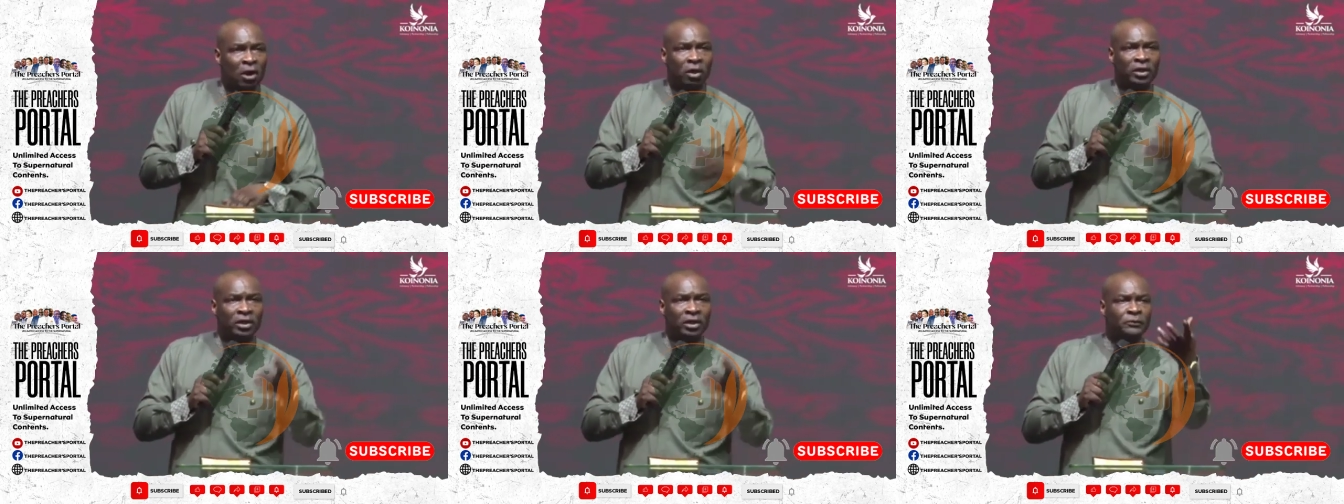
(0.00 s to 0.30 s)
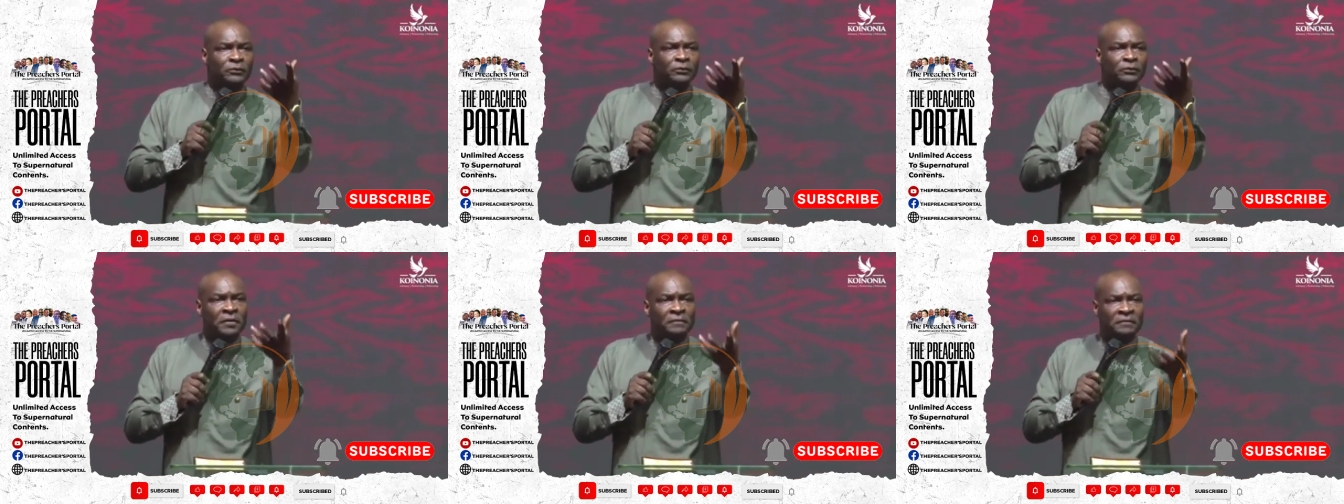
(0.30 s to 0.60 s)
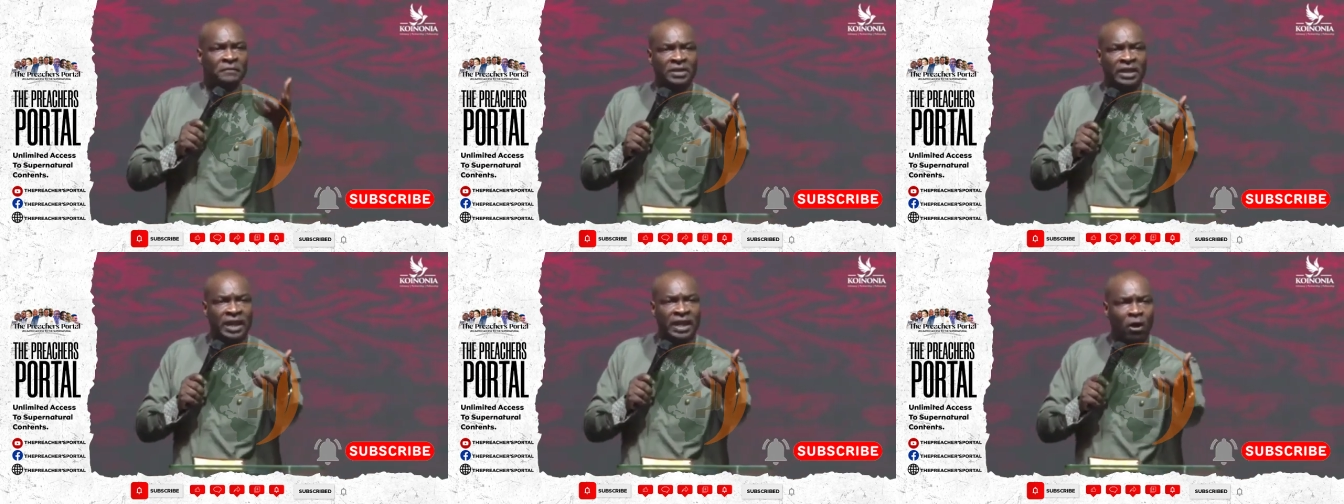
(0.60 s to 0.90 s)
on the
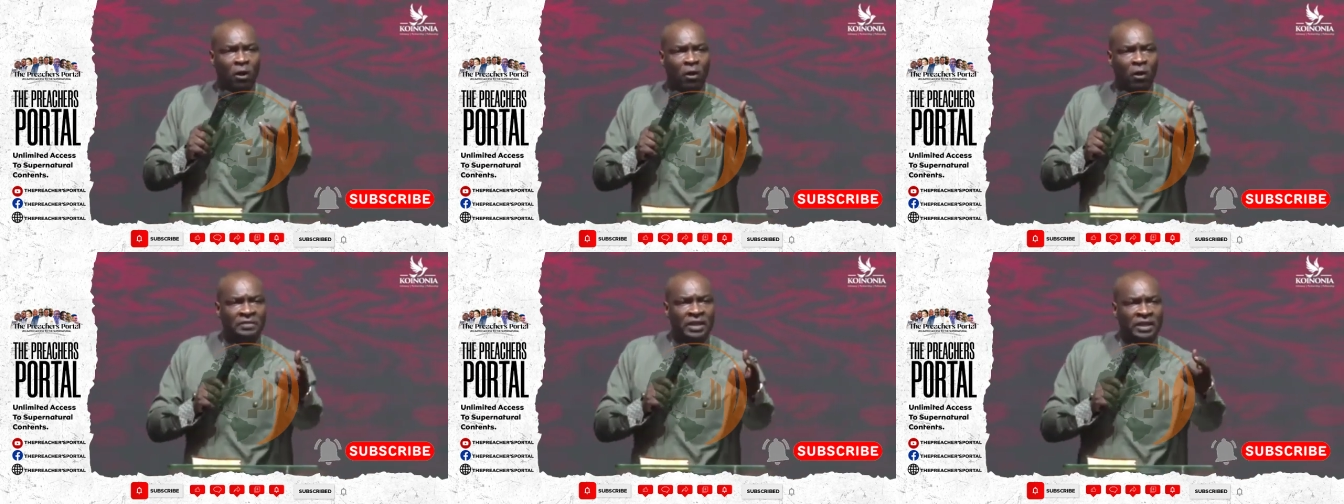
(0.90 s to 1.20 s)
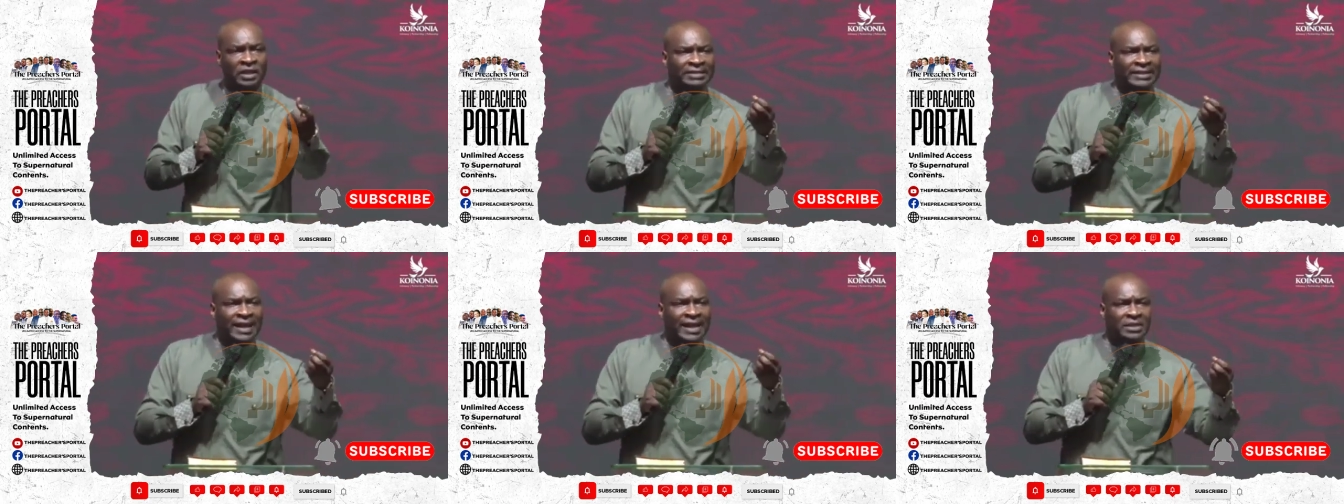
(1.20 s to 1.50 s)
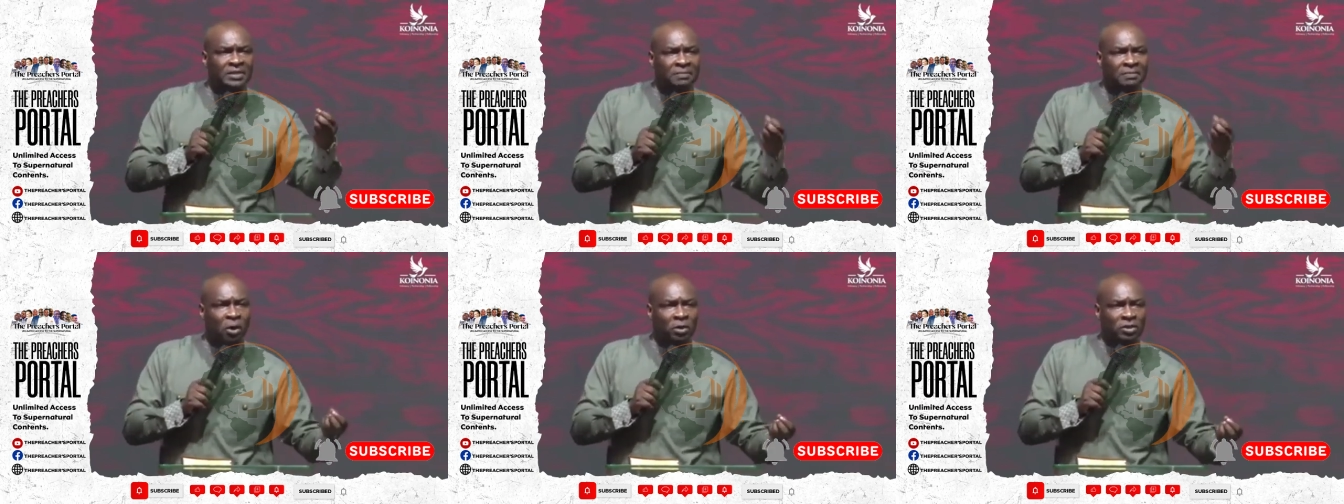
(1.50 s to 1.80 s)
fifth day of the
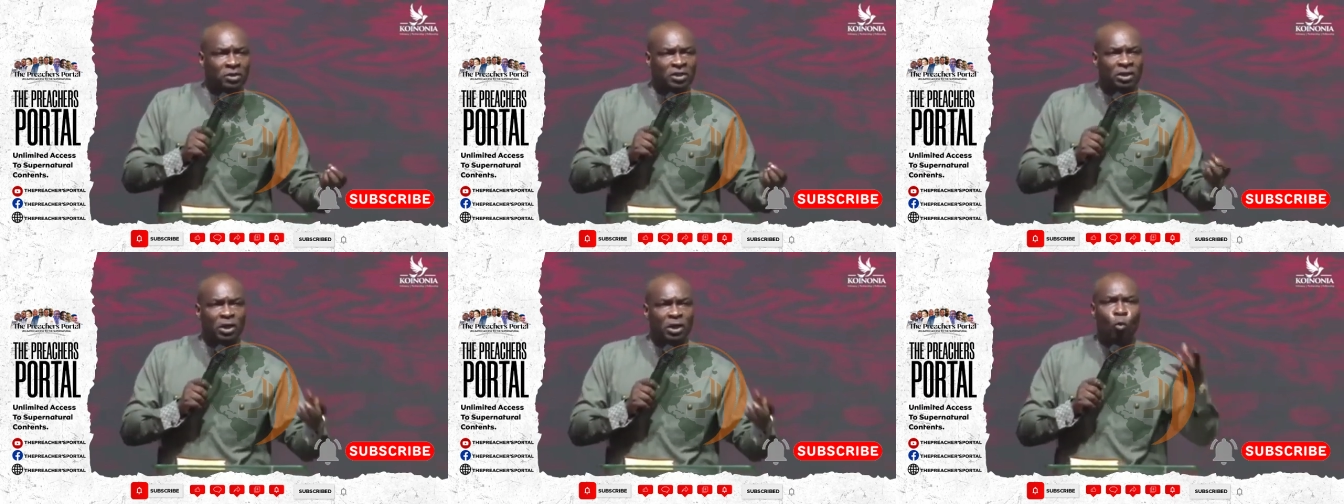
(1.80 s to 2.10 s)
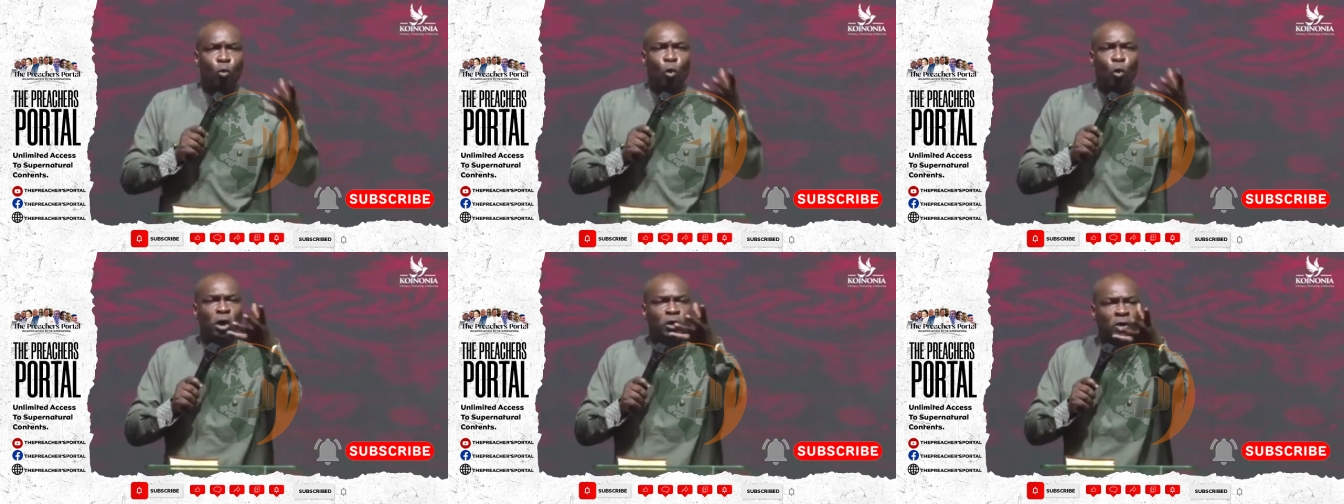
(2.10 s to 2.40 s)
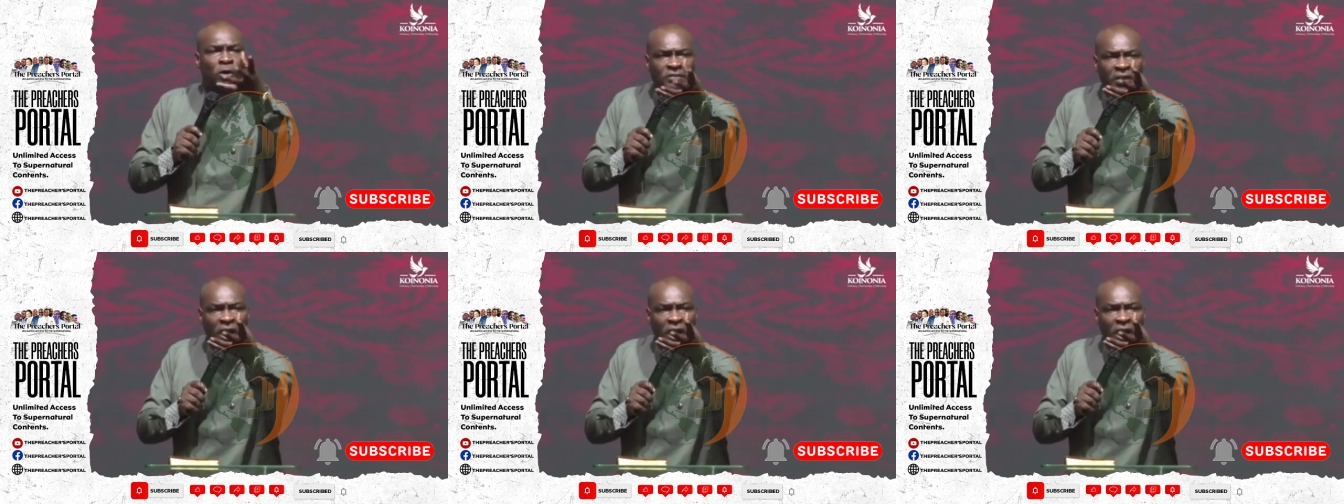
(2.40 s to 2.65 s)
tenth month, the word of the